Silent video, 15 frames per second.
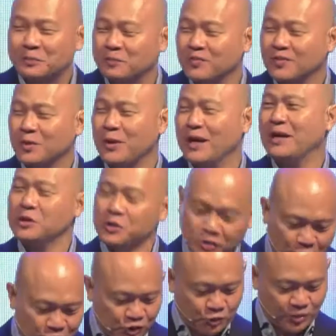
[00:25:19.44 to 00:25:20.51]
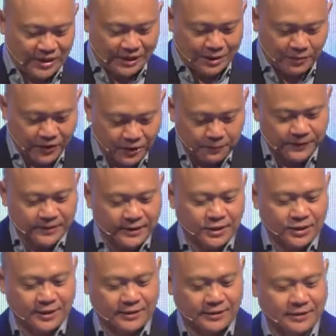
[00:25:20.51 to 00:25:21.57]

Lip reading: Why are you so sure about your position?